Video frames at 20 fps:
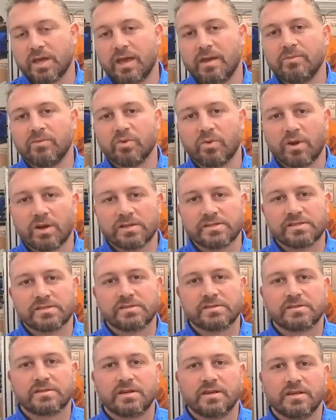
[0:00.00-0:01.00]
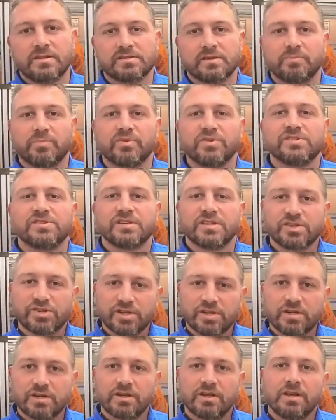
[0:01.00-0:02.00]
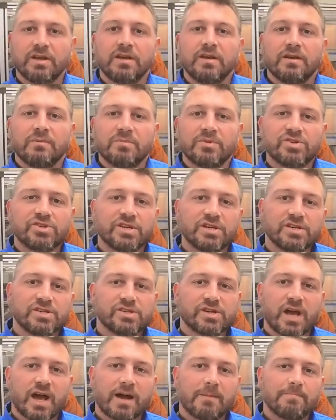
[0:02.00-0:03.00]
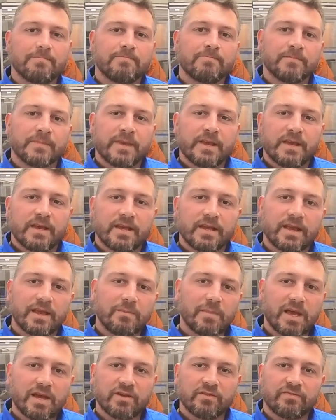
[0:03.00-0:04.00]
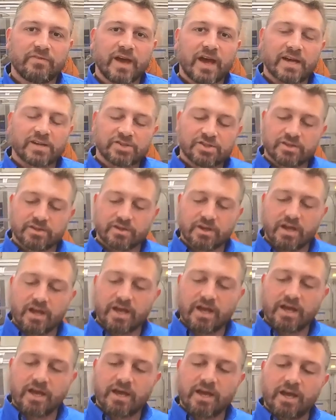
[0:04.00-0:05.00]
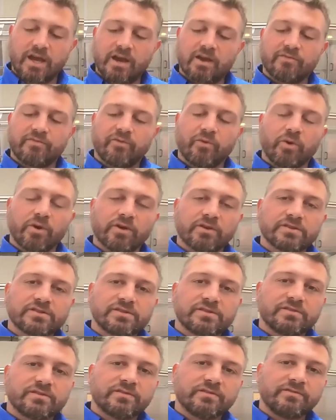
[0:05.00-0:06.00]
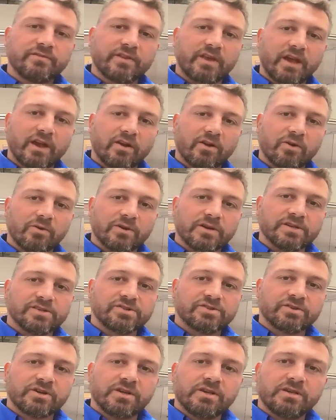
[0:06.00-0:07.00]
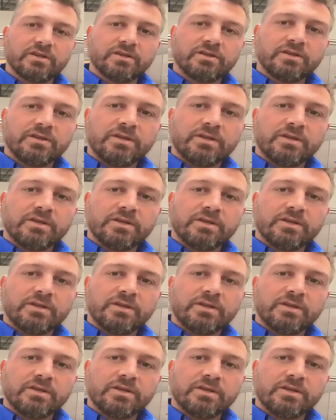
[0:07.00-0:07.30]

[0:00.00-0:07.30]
who came to us is a precision machine shop, and they manufacture airfoils for the aero industry.